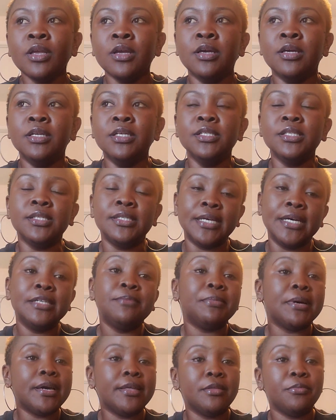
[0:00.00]
it is
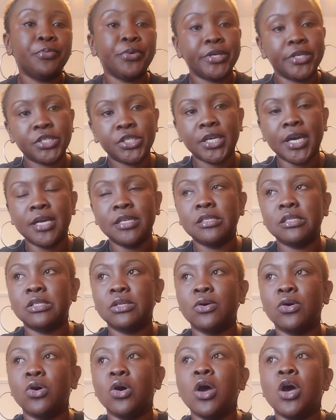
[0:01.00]
done by the British
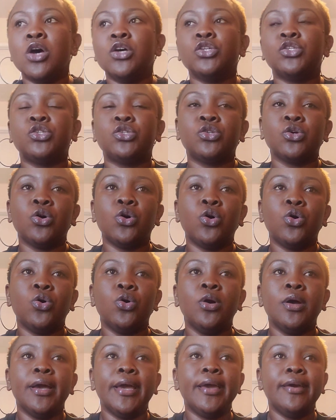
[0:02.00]
Council.
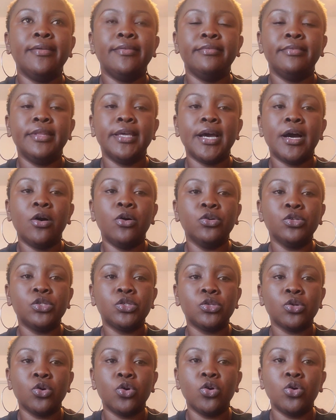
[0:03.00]
So, and there are
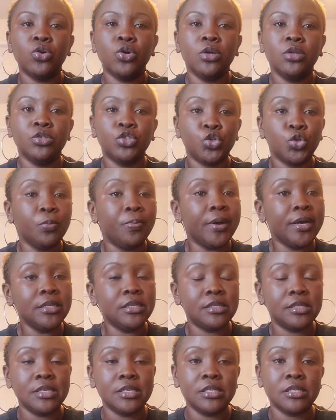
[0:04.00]
also 2
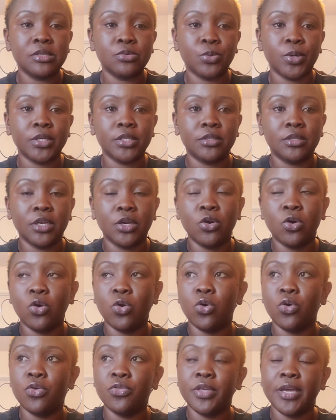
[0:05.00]
parts. There's what they
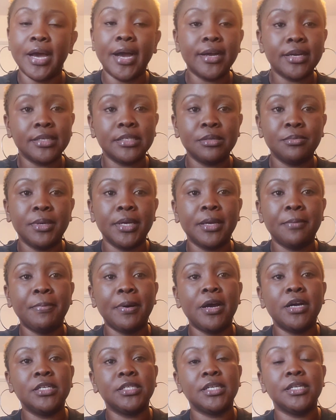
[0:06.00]
call the academic
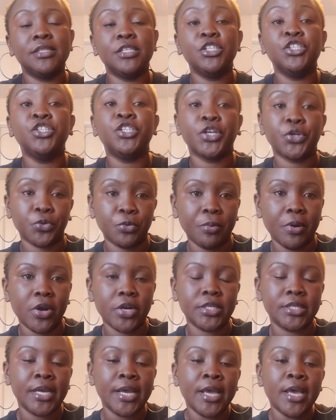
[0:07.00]
part and the general
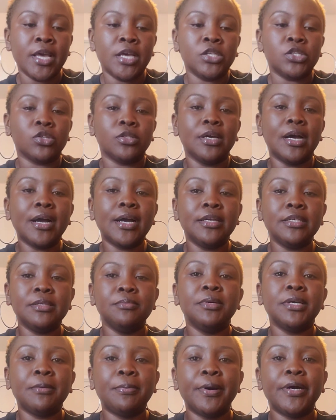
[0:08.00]
part. So the academic